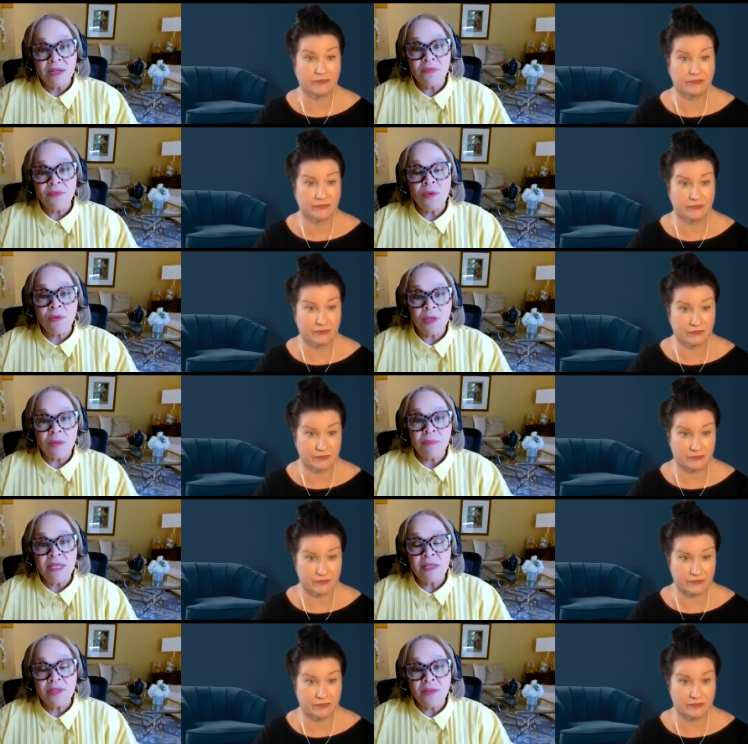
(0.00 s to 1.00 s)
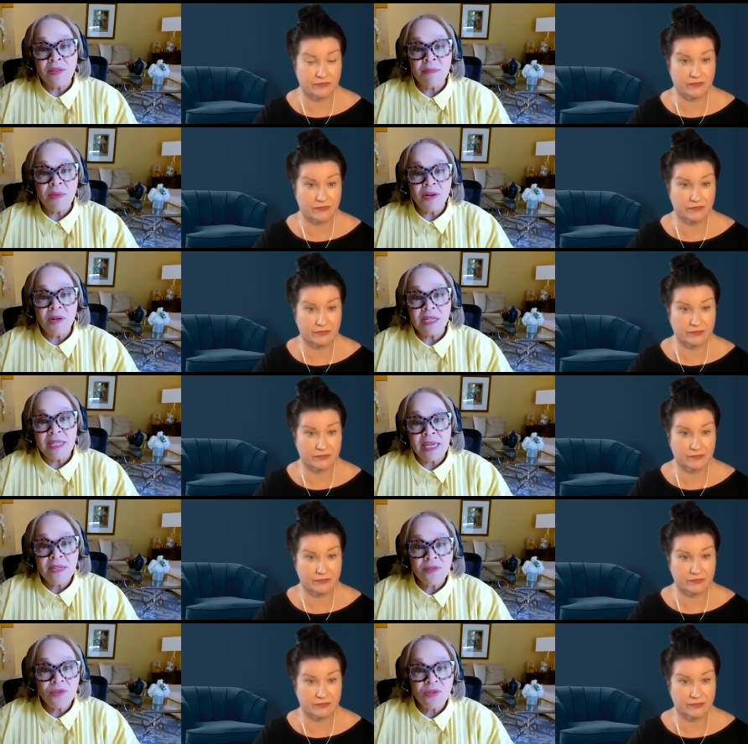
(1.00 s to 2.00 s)
Speaker 1: several committees on the American
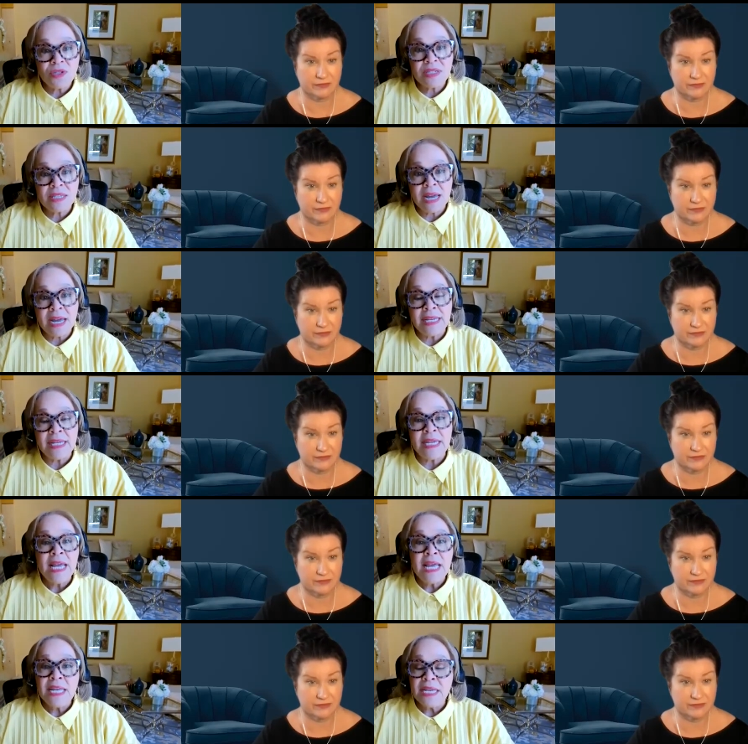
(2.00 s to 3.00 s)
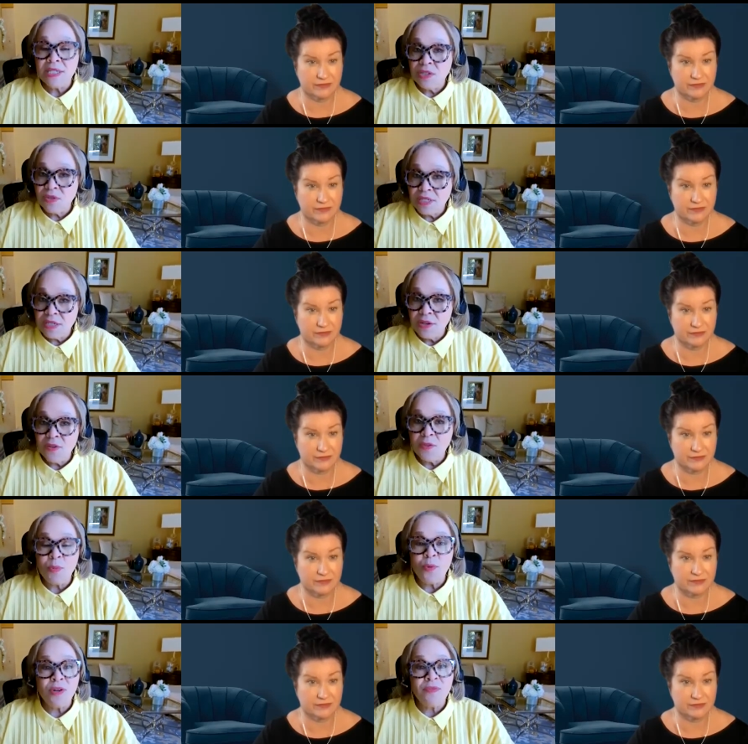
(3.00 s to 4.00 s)
Cancer Society, and I still sit on
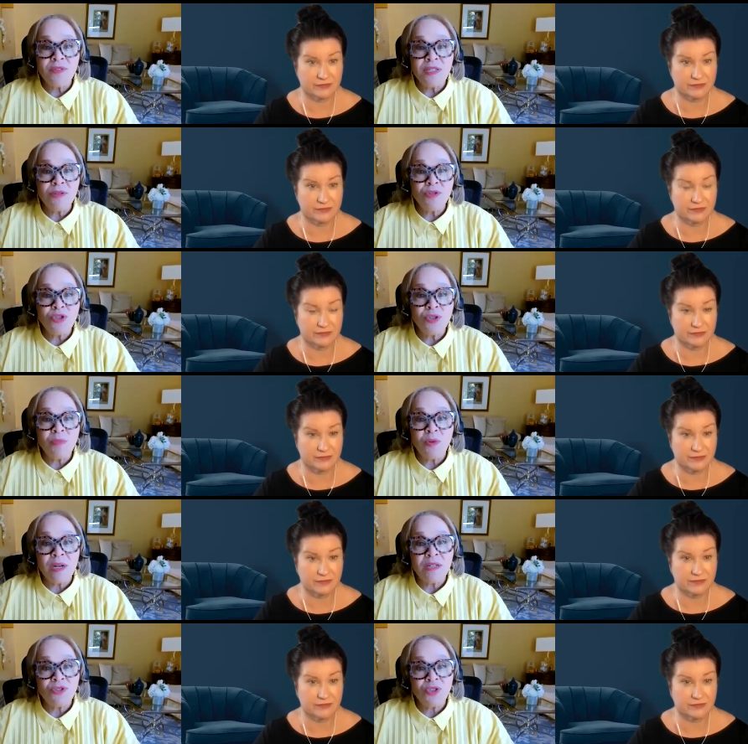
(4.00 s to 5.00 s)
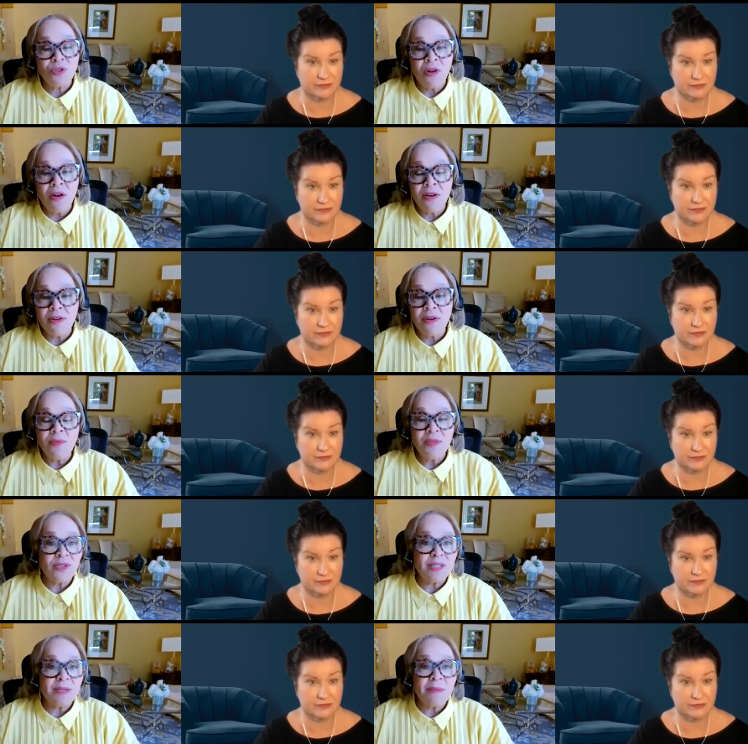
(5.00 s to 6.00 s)
the board of Leadership Greater Chicago,
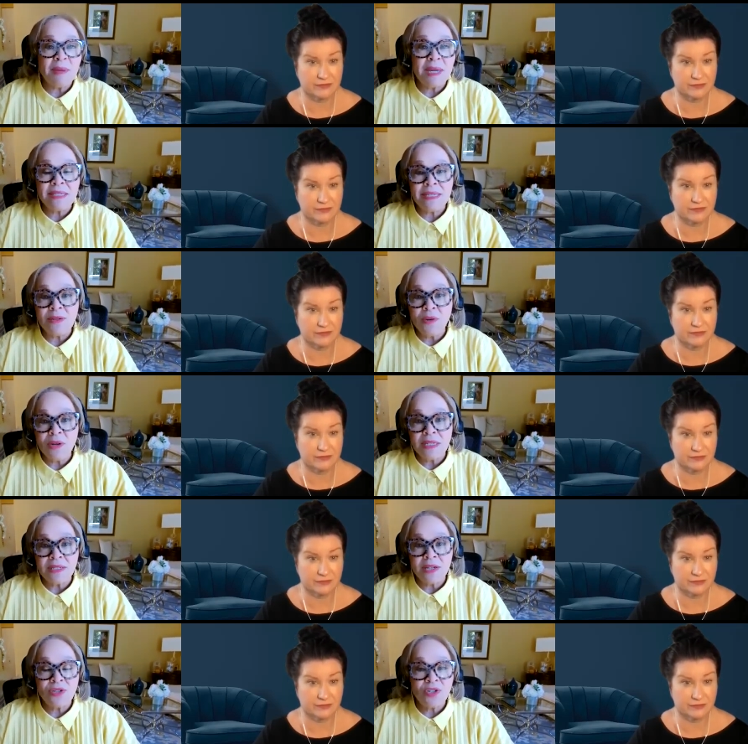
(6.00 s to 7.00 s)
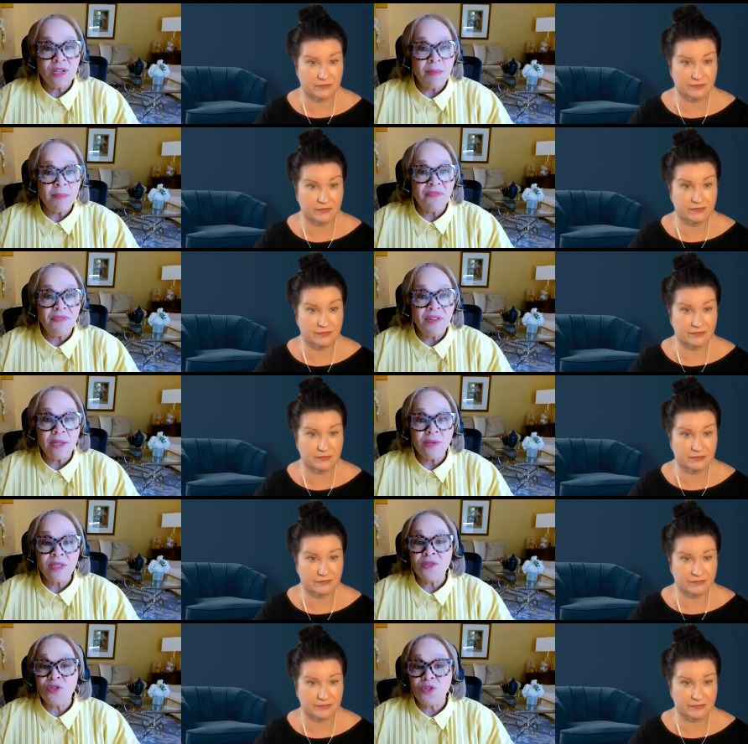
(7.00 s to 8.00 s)
which is an amazing organization. I'm a fellow
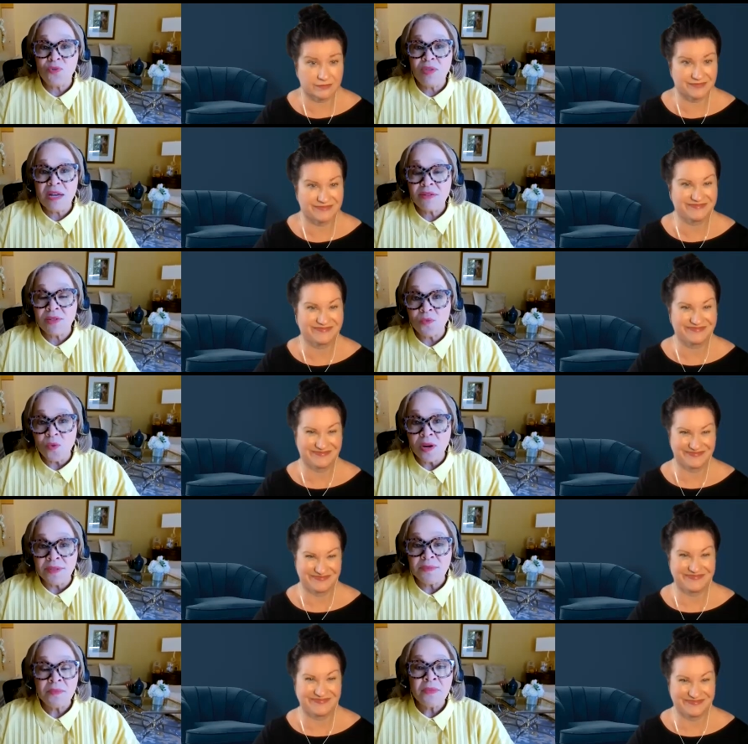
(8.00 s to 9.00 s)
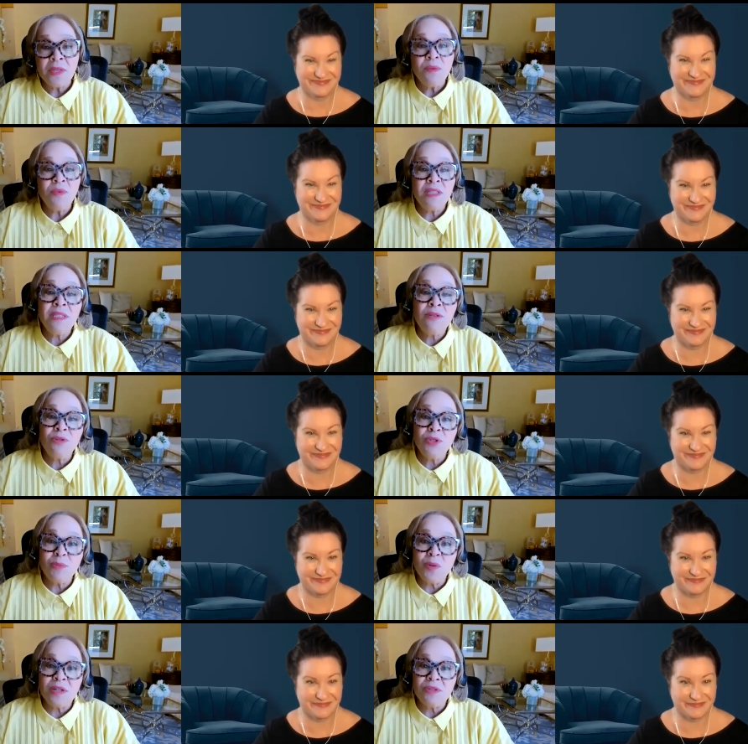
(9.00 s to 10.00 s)
since 2001 with
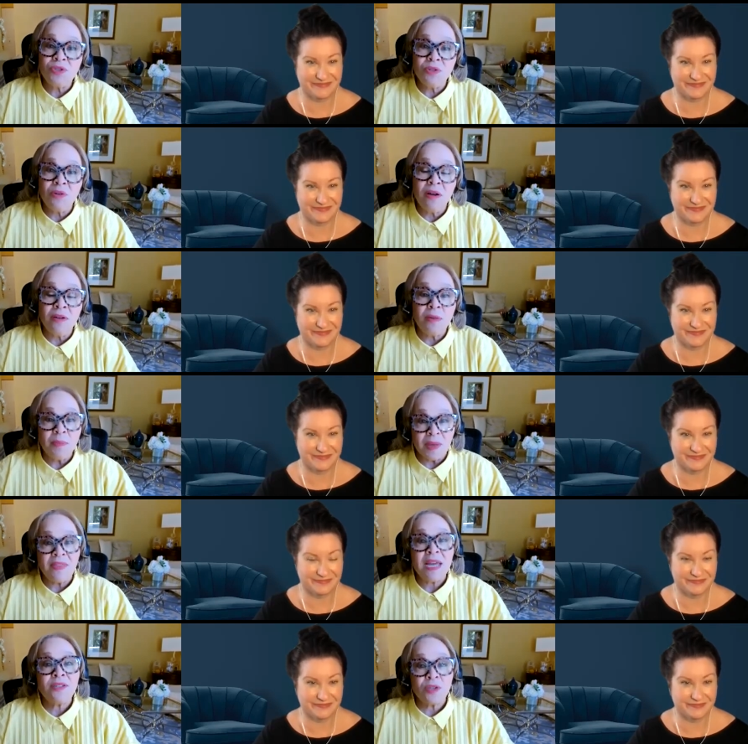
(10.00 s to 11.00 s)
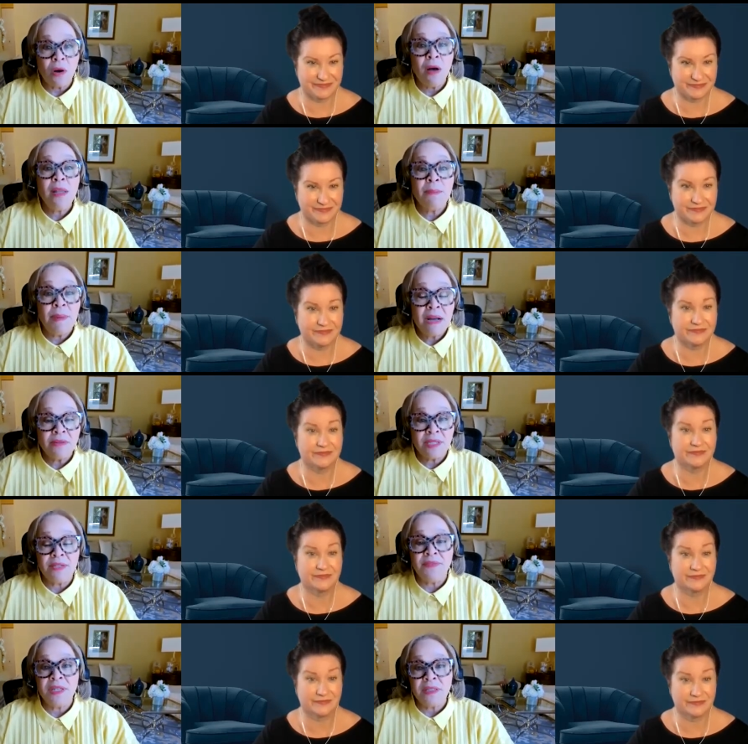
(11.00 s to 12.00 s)
Leadership Greater Chicago, and that's all about
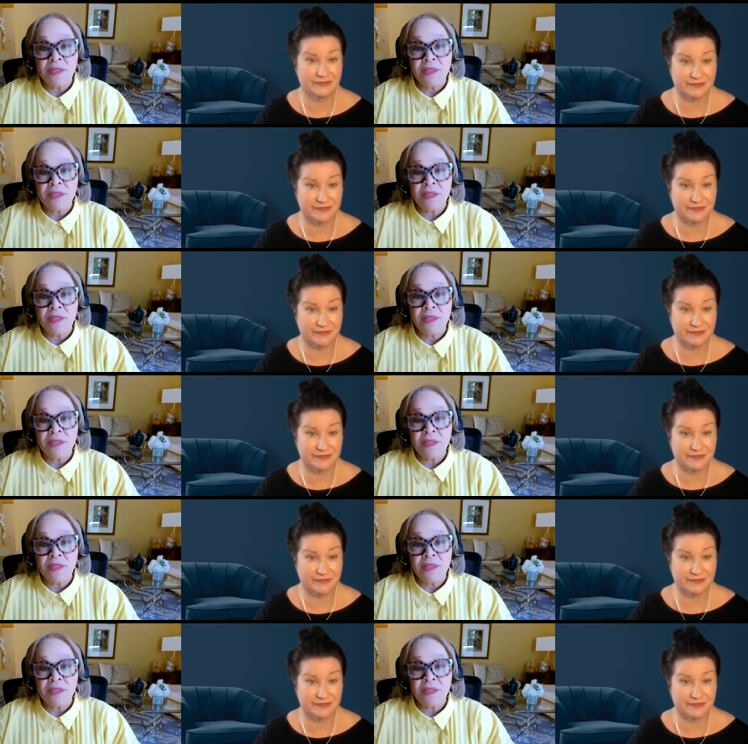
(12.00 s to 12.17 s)
civic